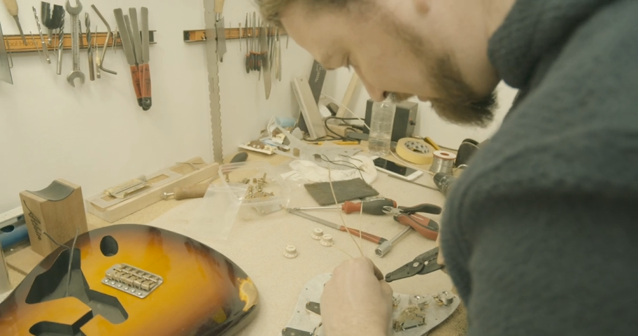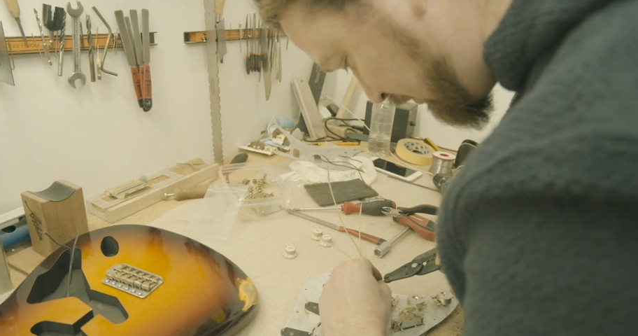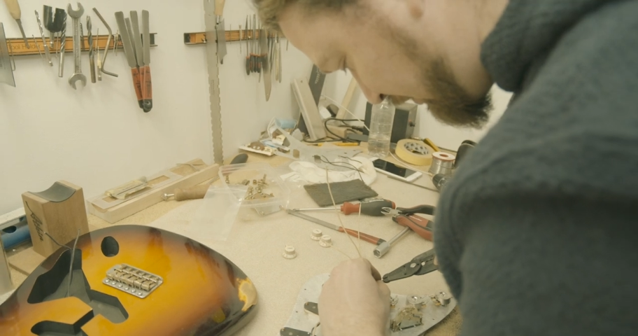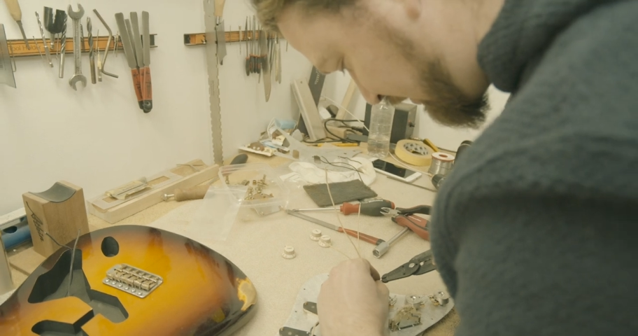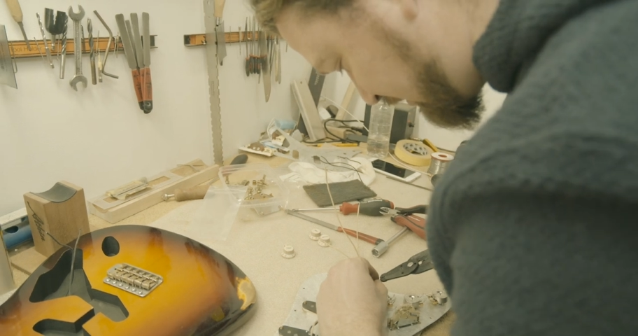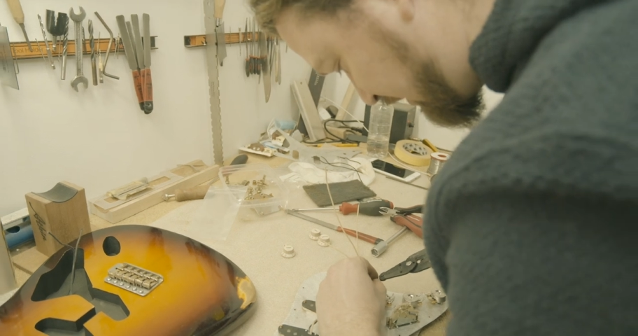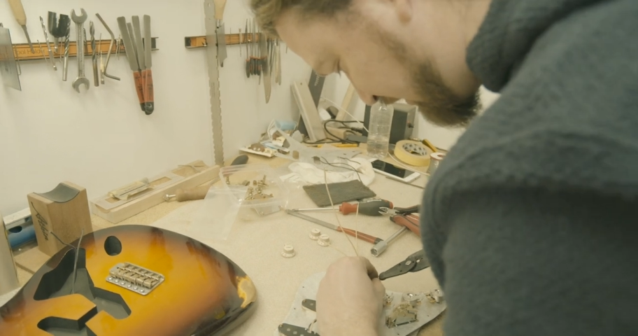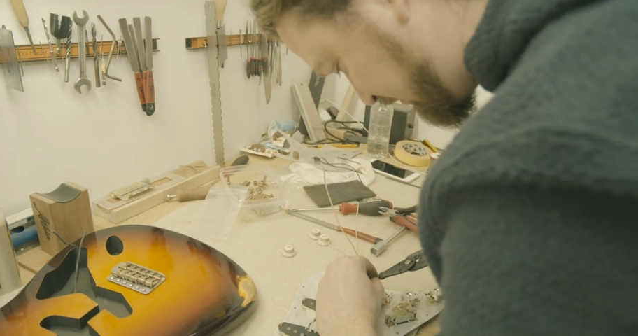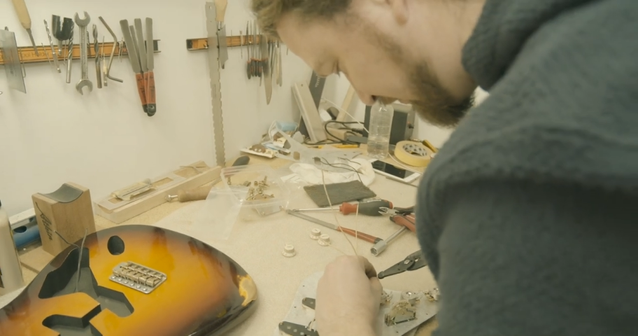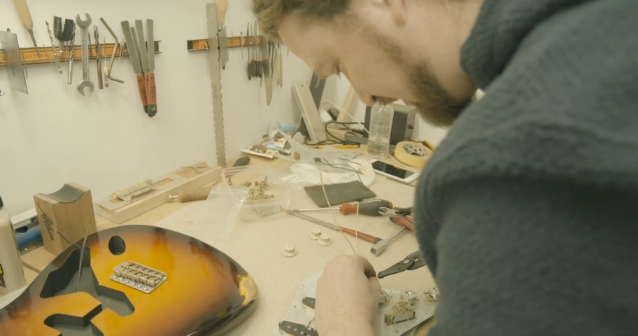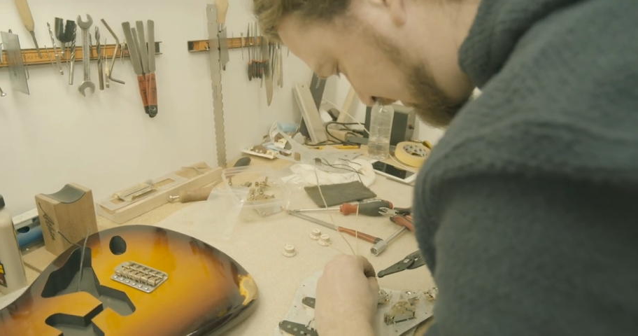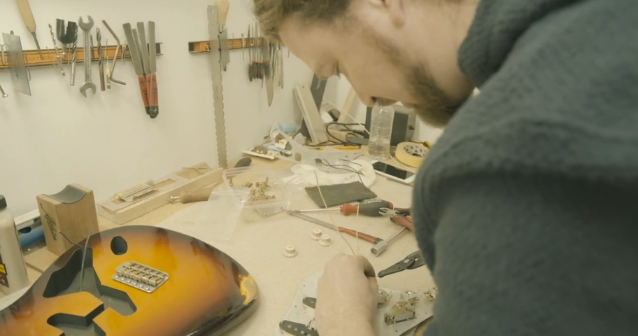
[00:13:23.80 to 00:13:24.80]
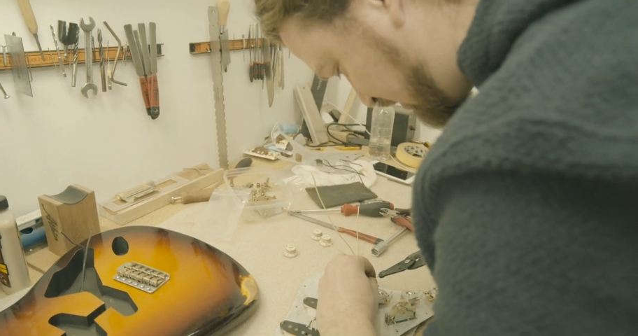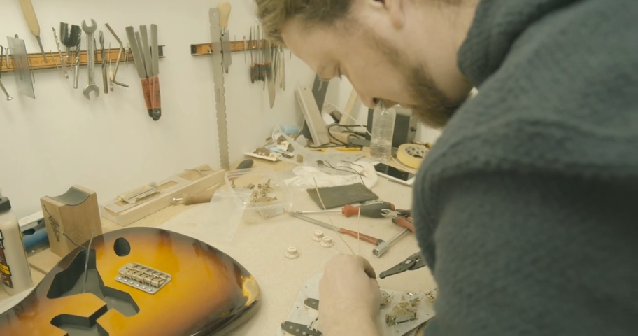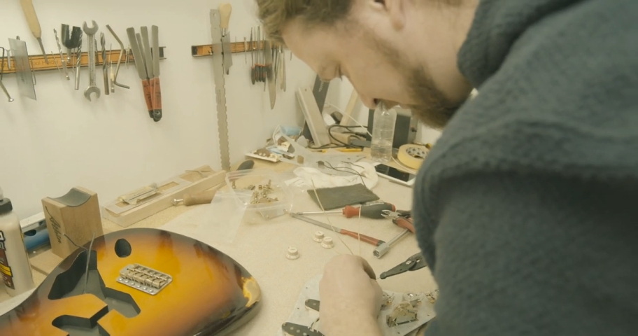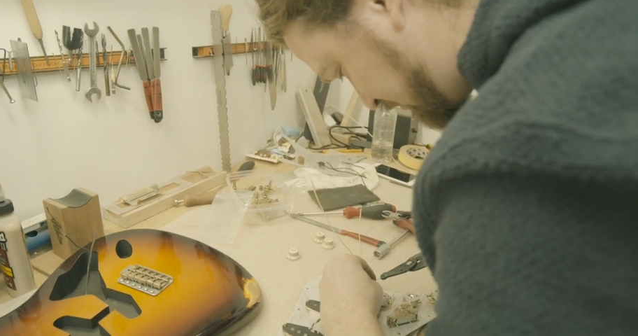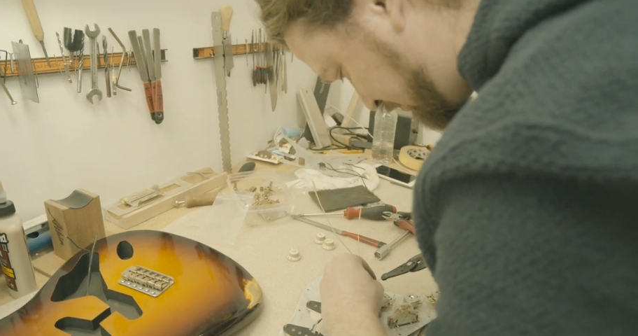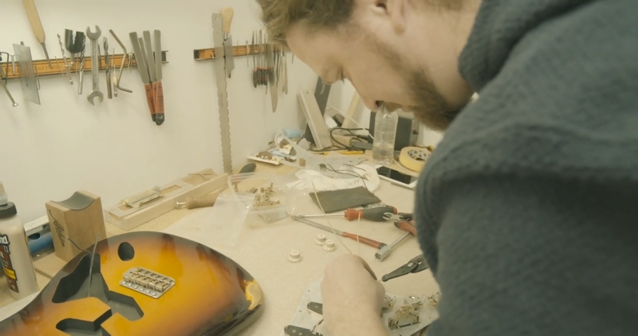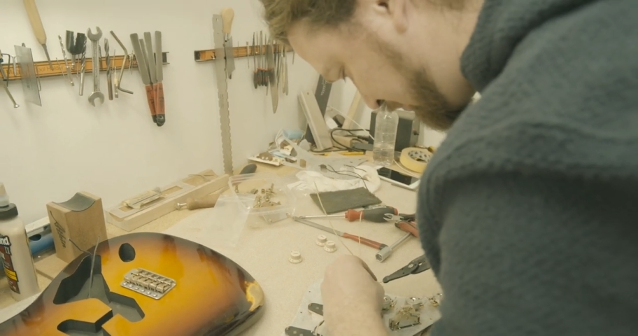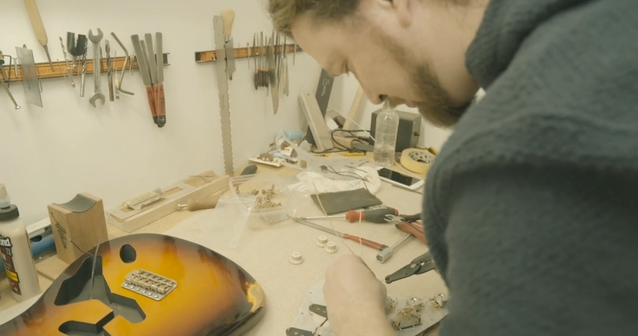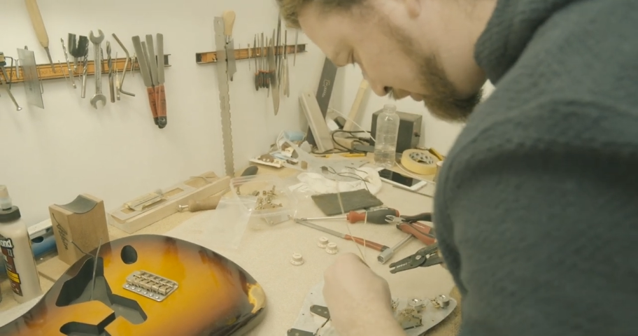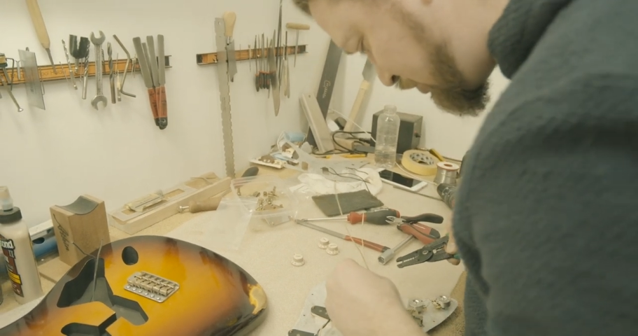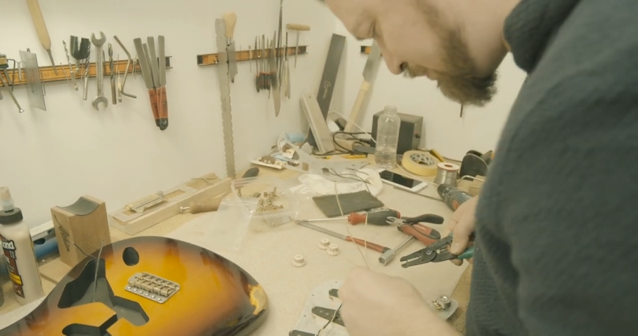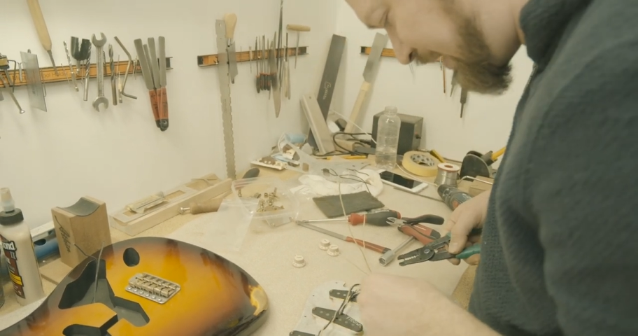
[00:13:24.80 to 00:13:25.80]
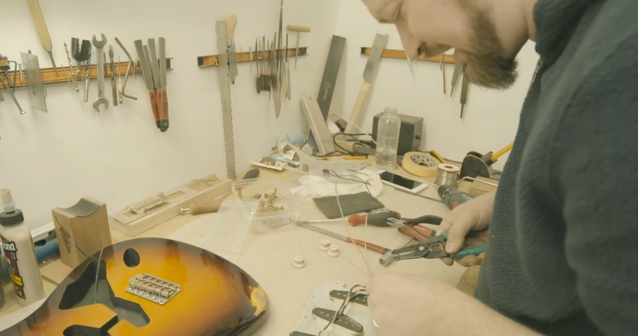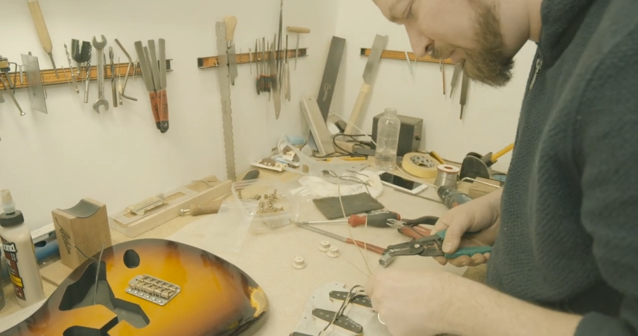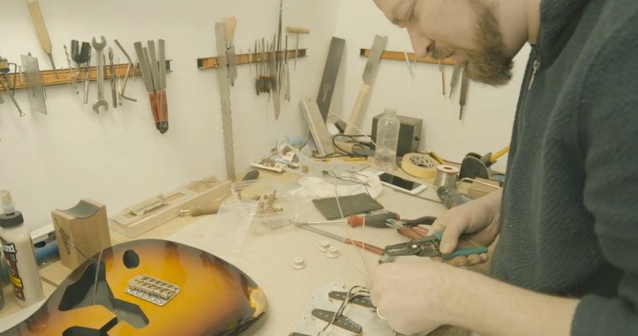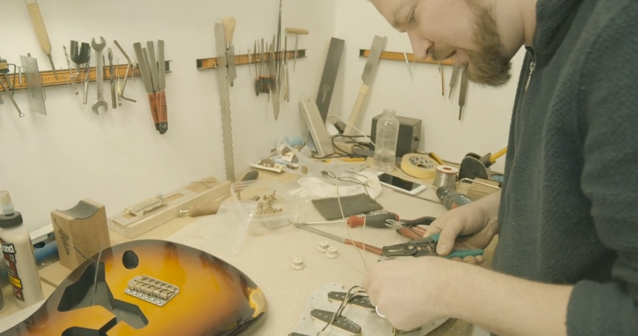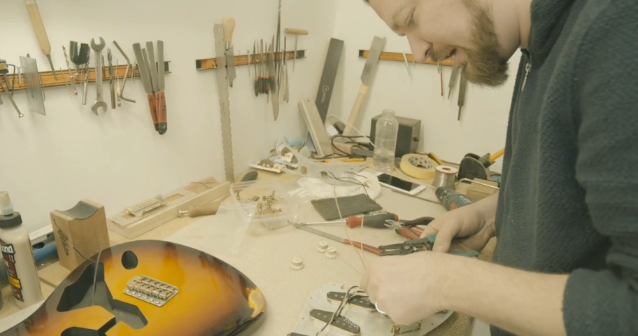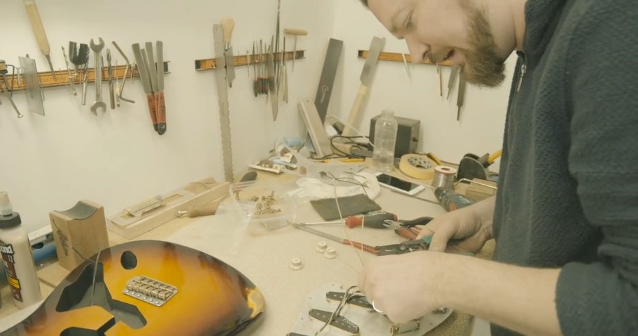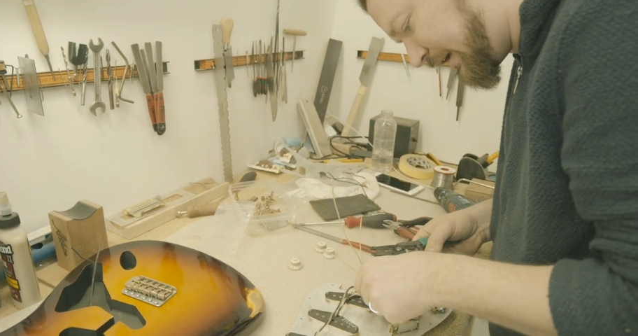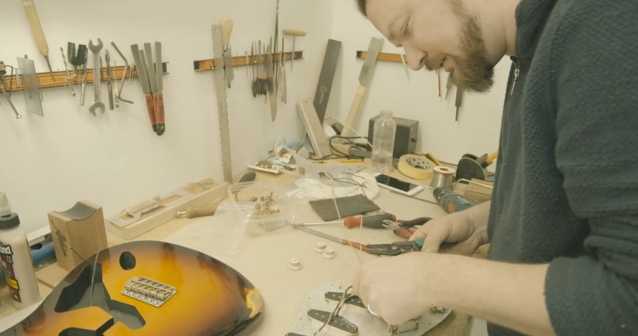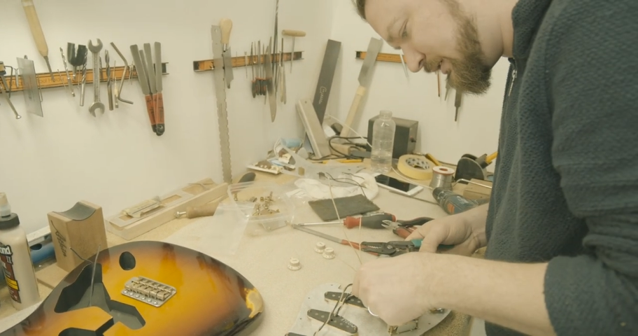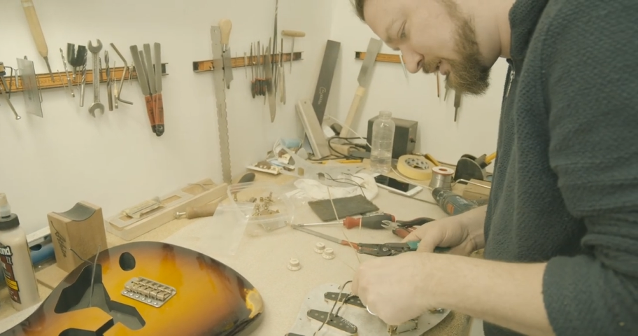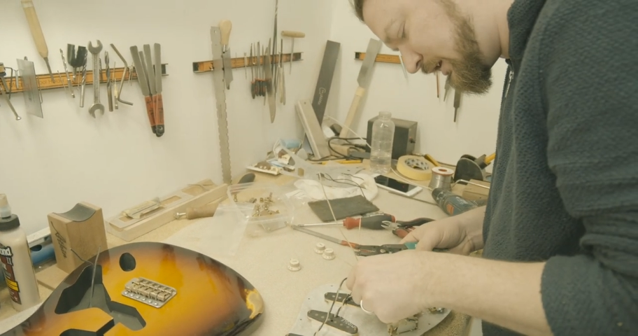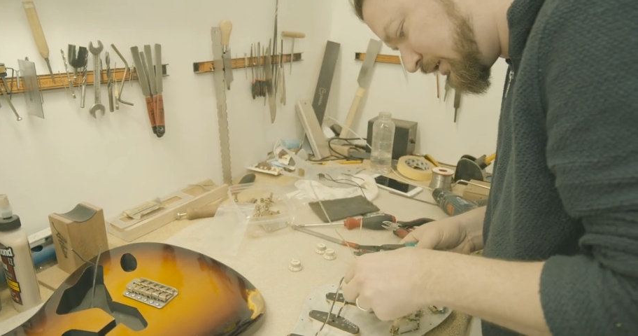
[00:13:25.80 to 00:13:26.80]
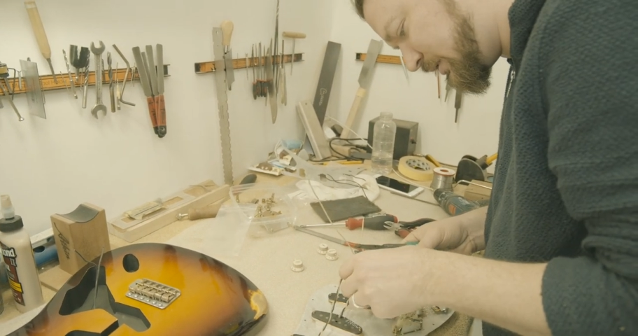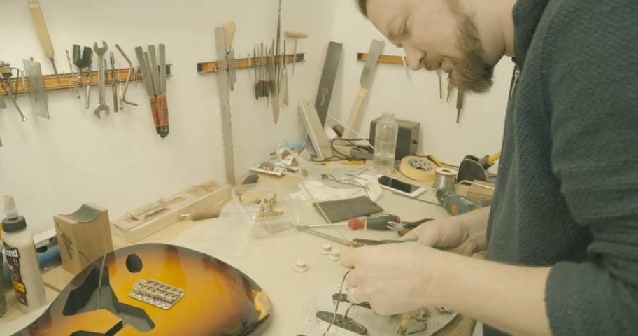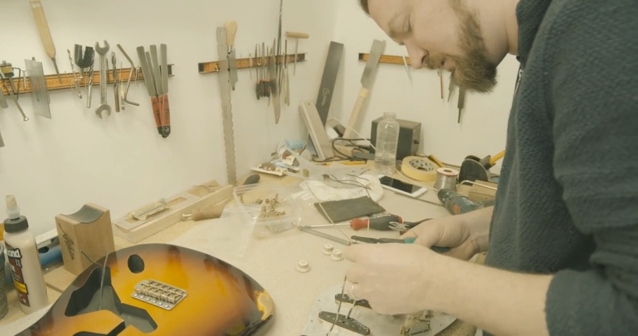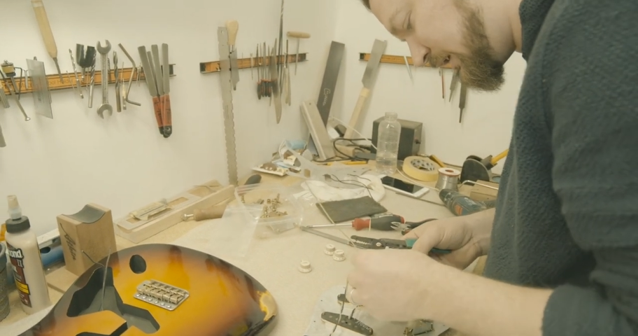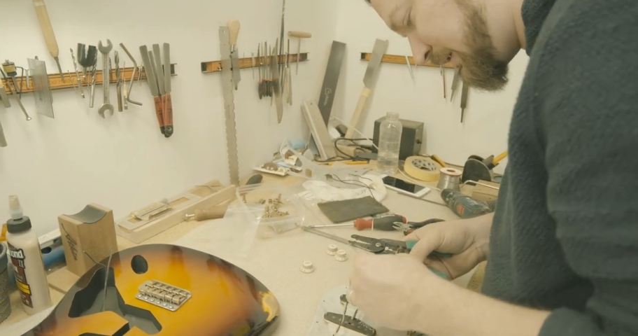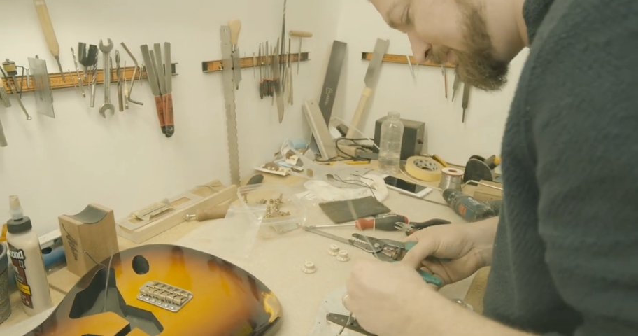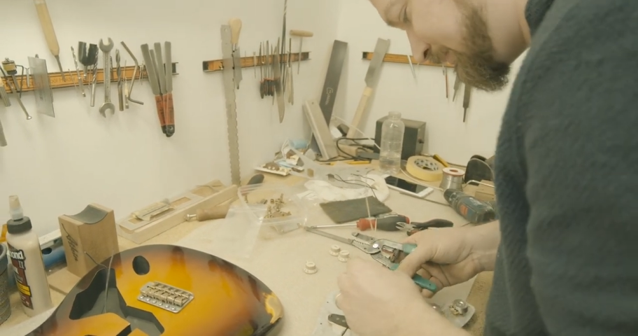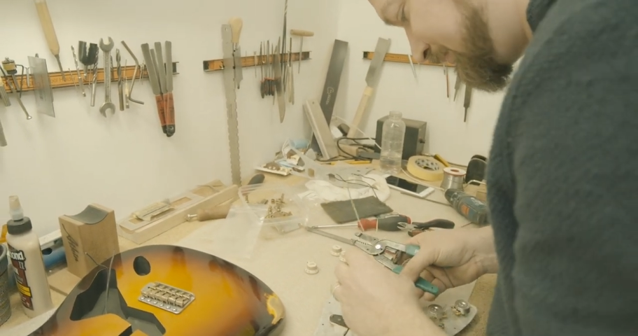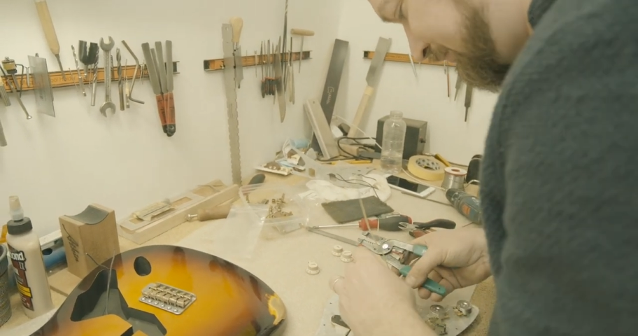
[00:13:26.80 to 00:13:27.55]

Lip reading: No face is visible, so there are no lips to read.